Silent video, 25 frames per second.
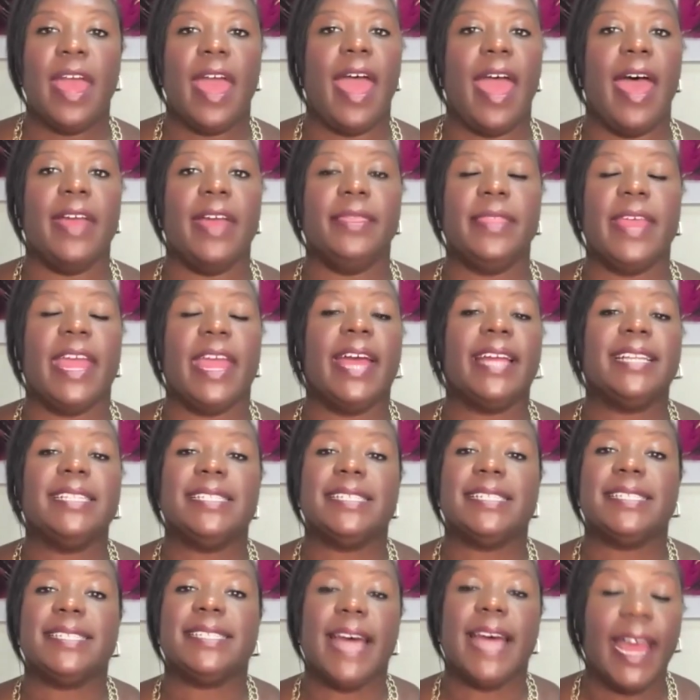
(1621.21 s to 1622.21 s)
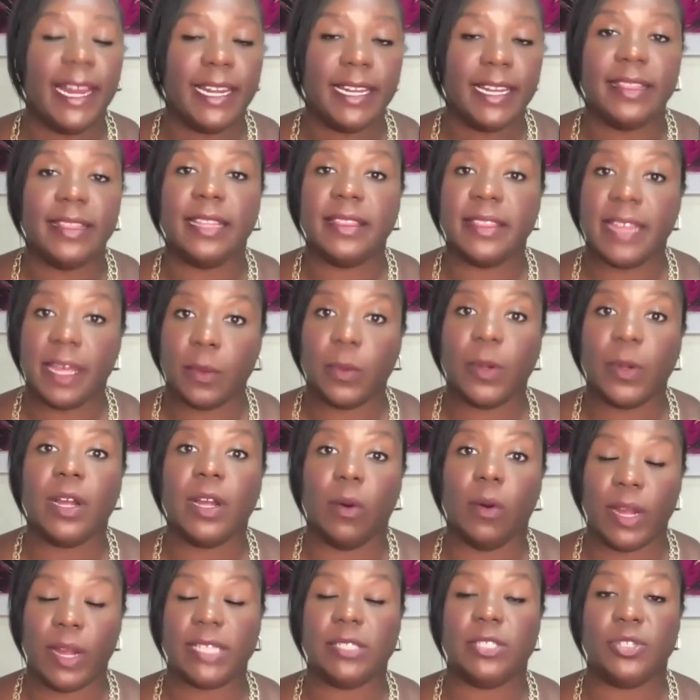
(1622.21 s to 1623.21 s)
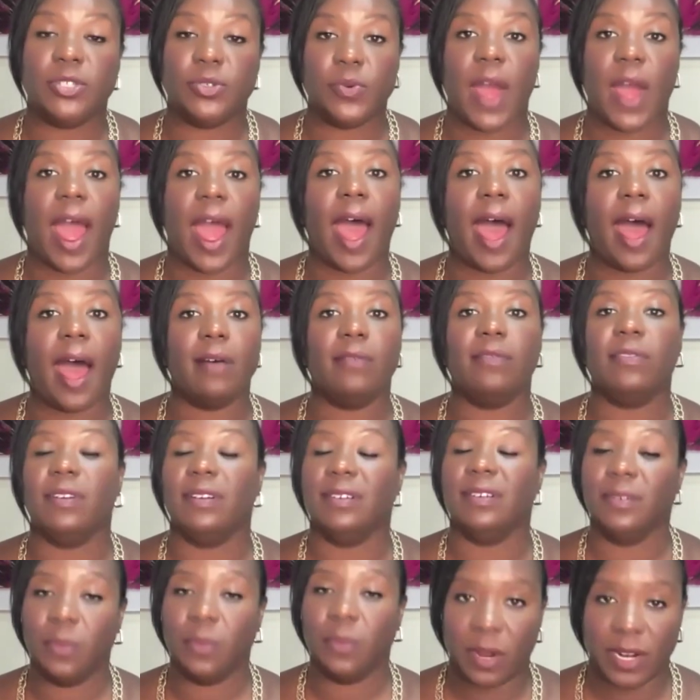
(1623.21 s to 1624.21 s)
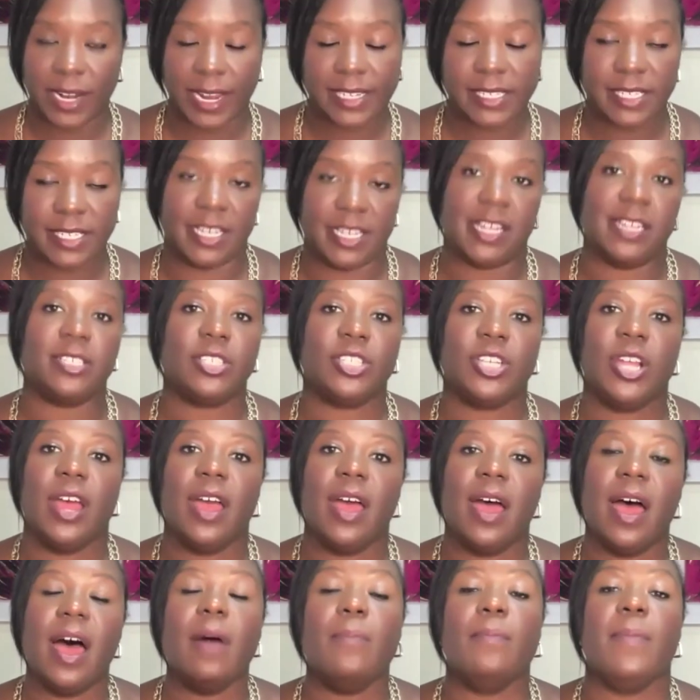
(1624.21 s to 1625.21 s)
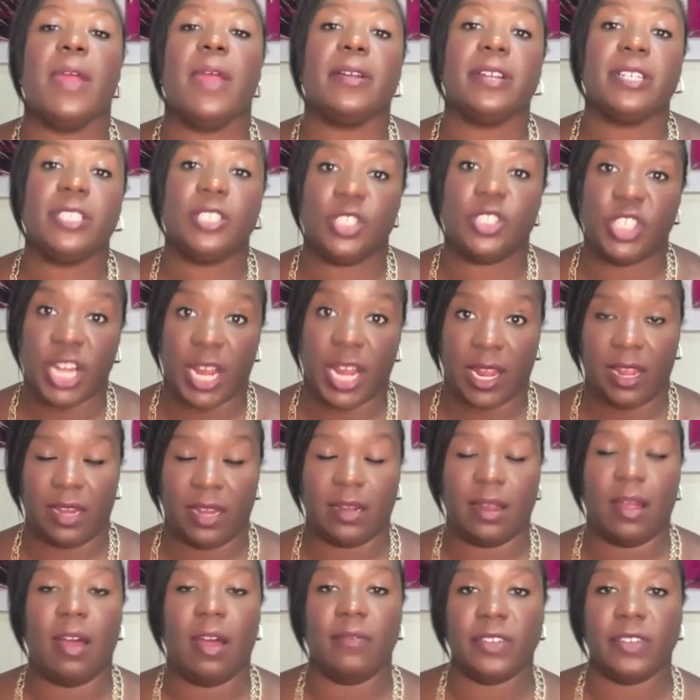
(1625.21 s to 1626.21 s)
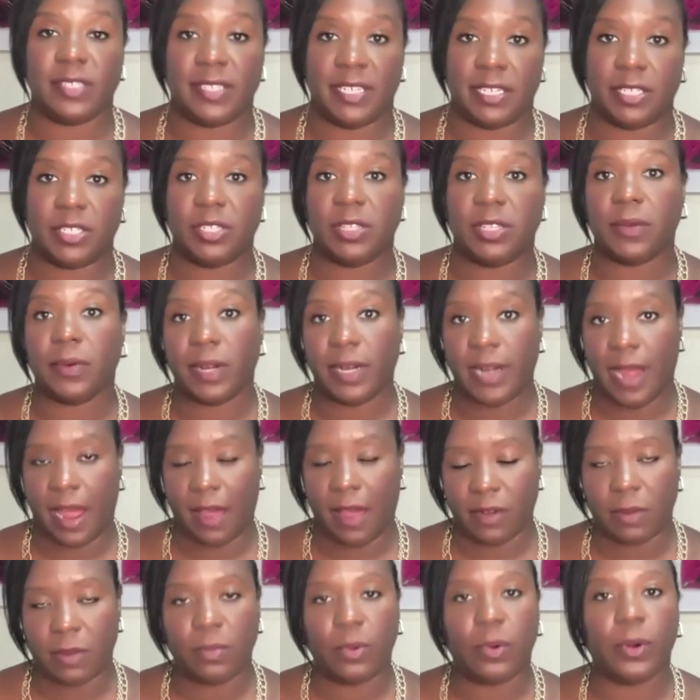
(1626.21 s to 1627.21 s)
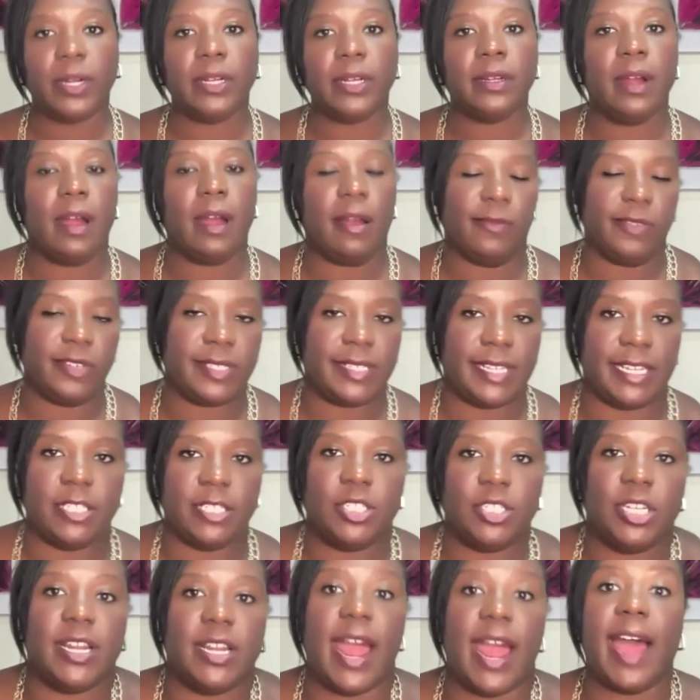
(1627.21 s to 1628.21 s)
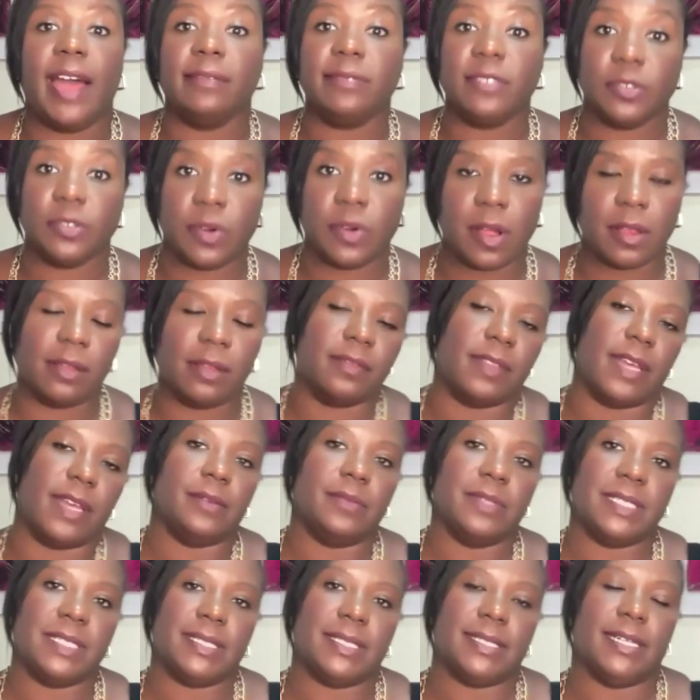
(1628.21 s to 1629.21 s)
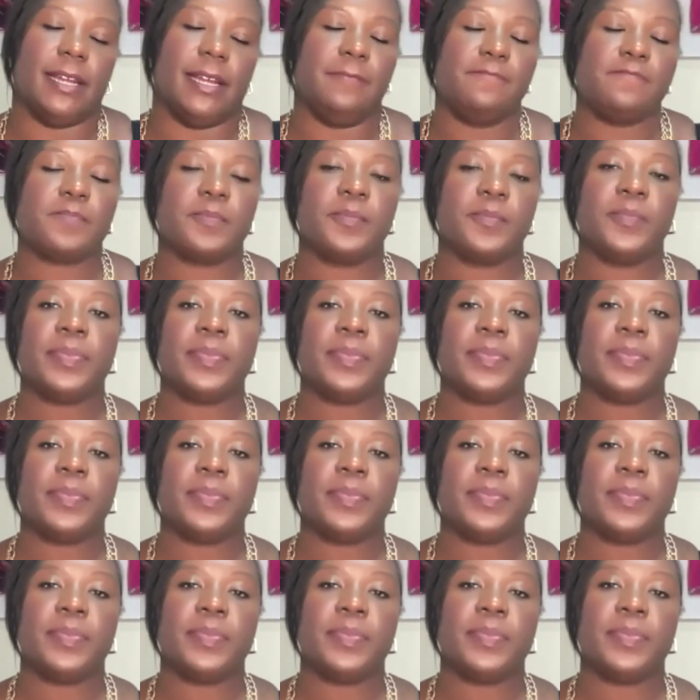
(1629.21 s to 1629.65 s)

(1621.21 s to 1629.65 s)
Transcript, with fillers: And they had decided that they were going to have what I teach, a marriage check in conversation. They were going to have an important conversation after all of that was done.